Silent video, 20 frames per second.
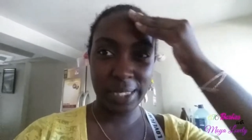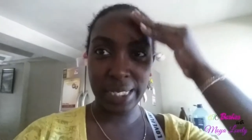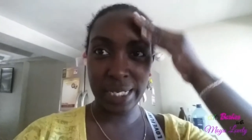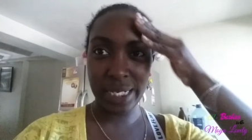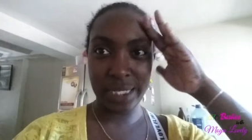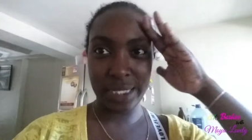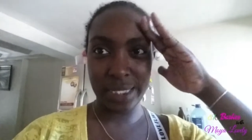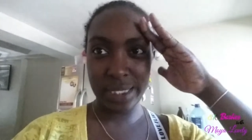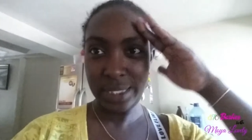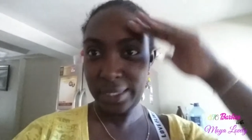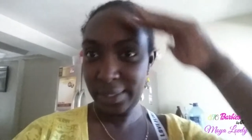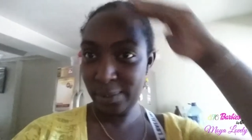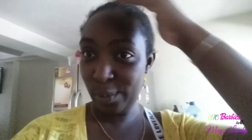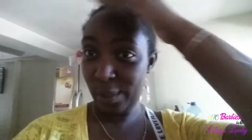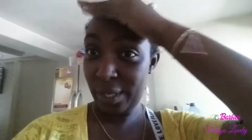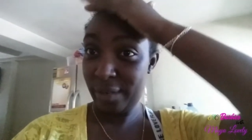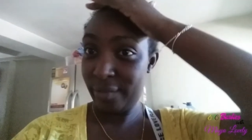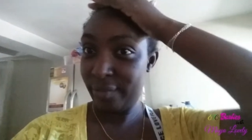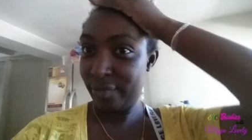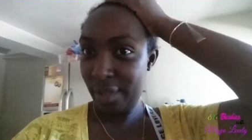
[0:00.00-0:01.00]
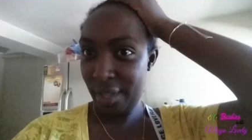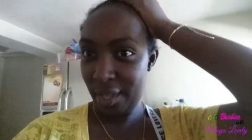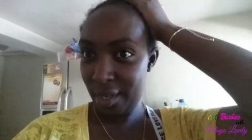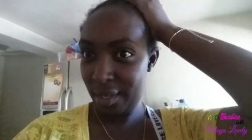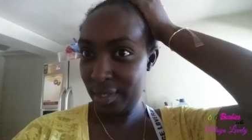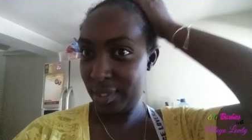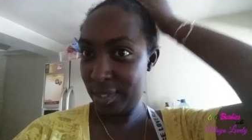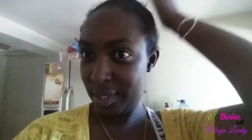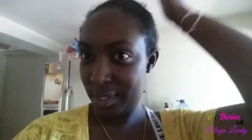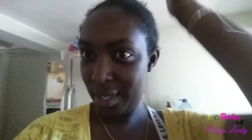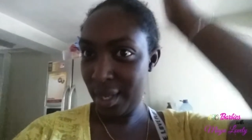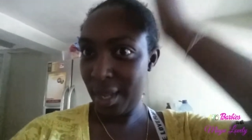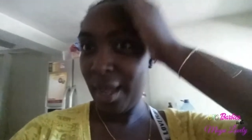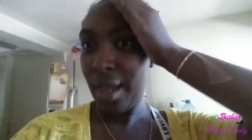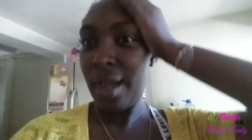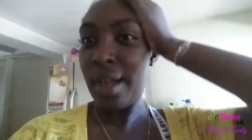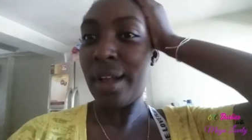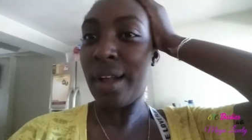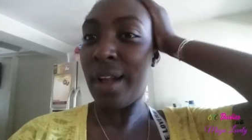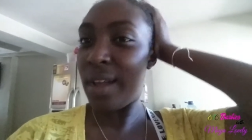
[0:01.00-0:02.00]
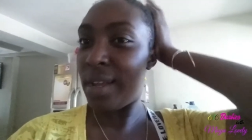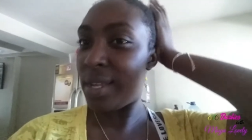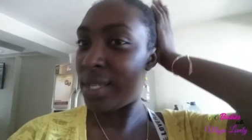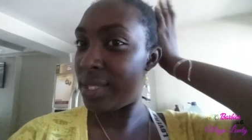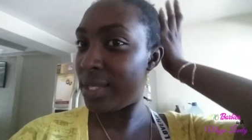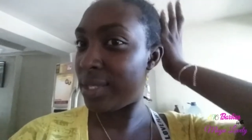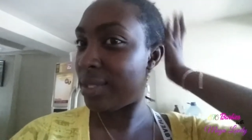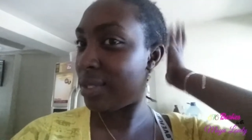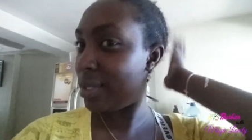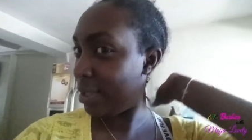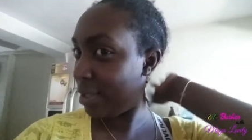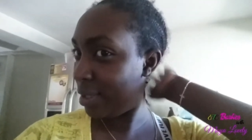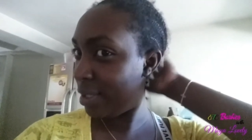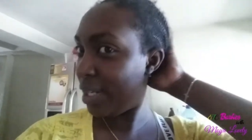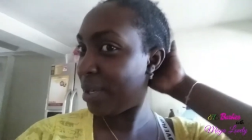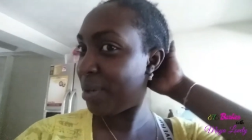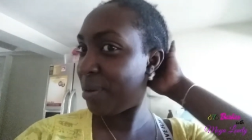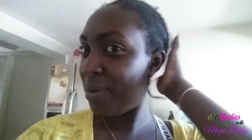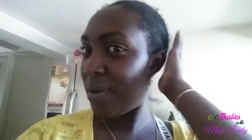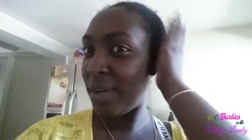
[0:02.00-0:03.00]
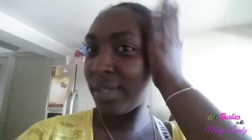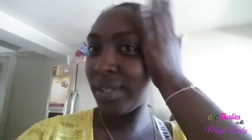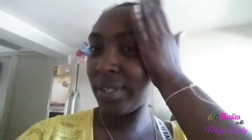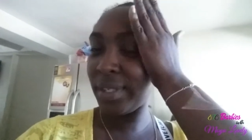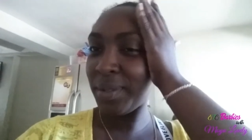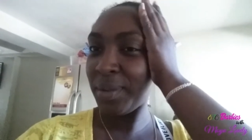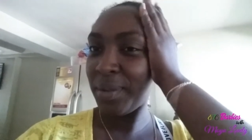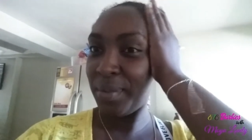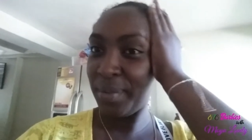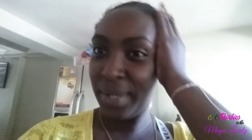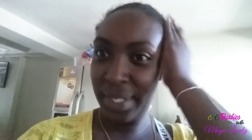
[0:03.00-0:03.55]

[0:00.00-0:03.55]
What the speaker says: to me like this in vlogs, because you know, under the